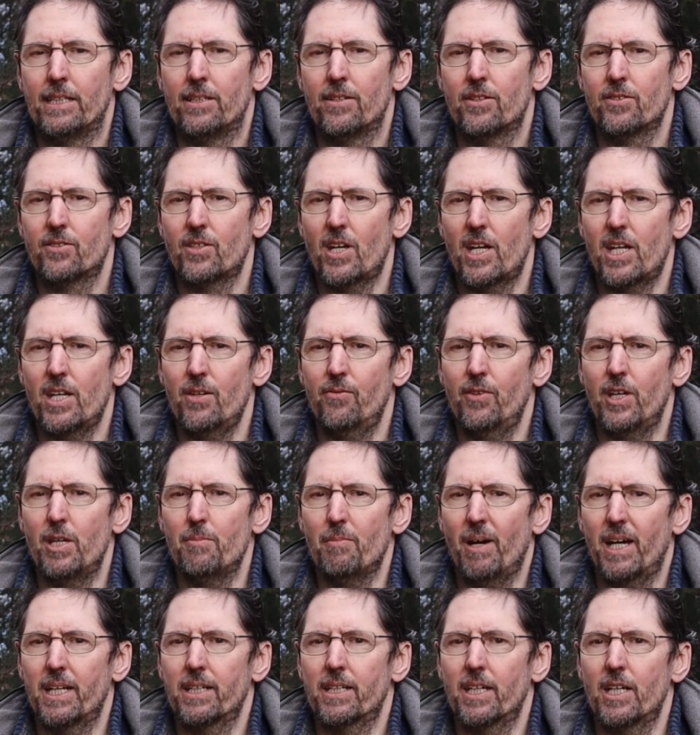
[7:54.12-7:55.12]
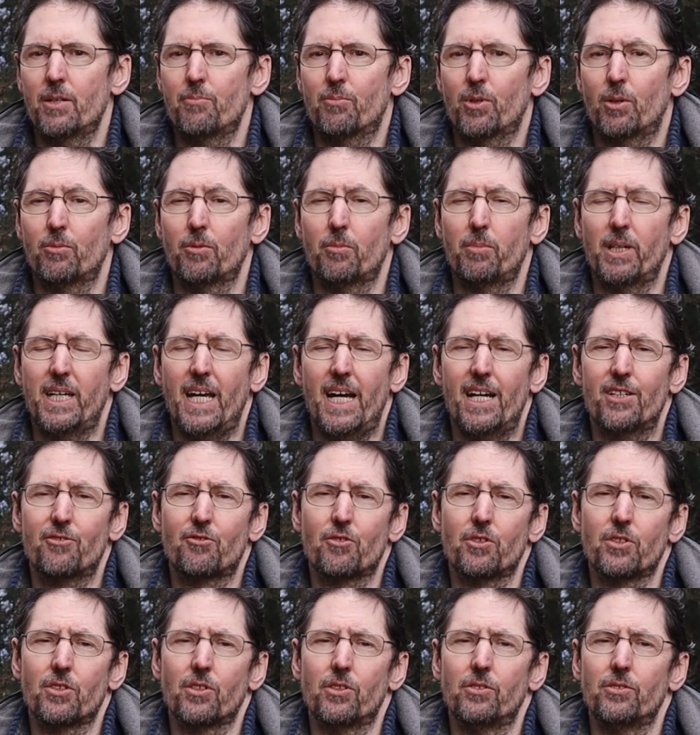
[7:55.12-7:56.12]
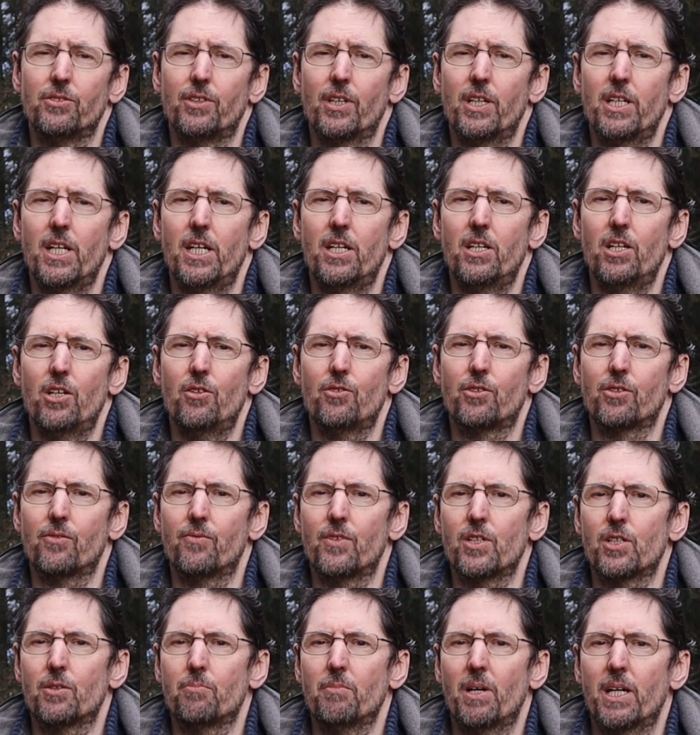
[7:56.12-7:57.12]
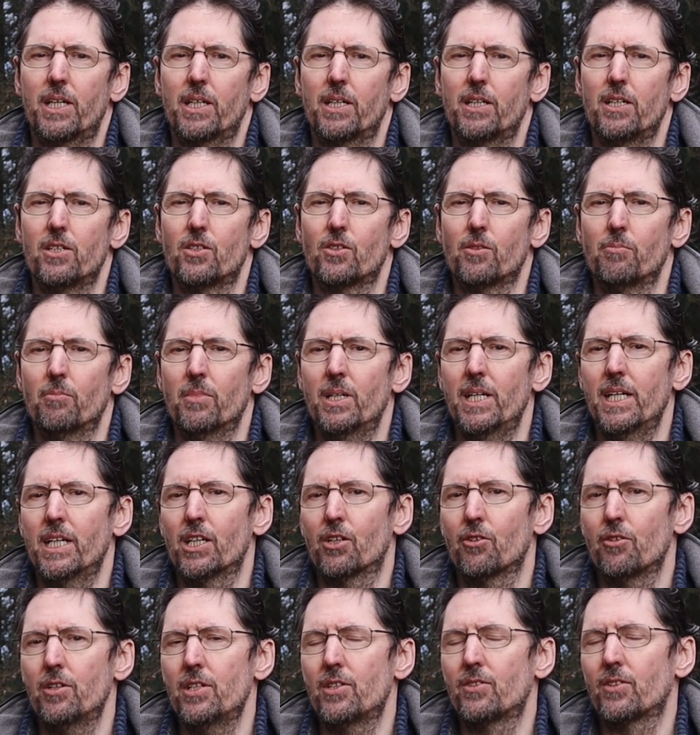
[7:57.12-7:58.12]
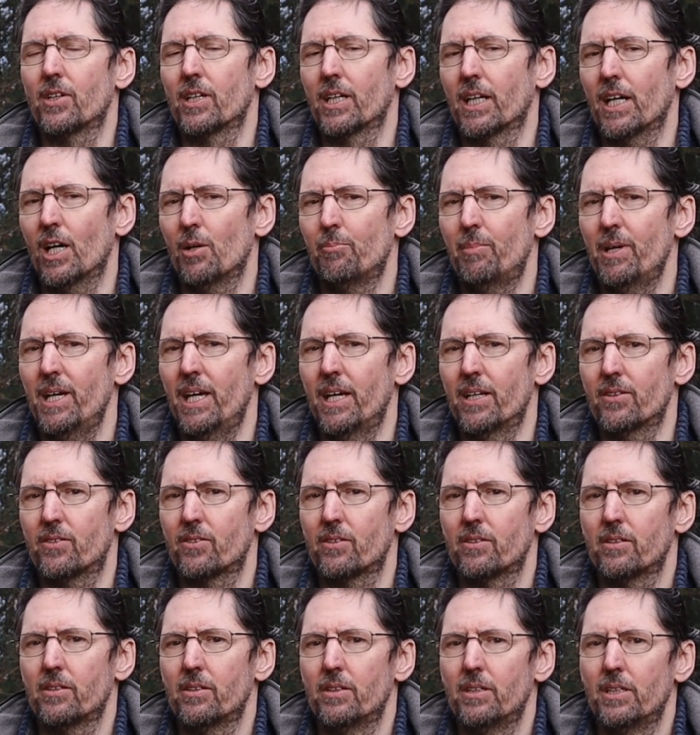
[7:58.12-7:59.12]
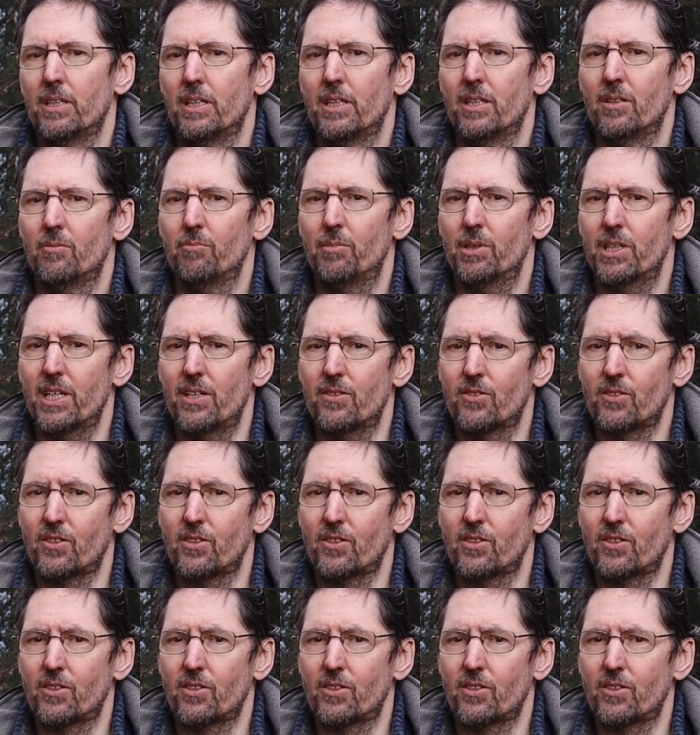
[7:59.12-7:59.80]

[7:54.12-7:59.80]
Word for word: The ZEV mandate probably has resulted in use of this mechanism increasing a bit, but it's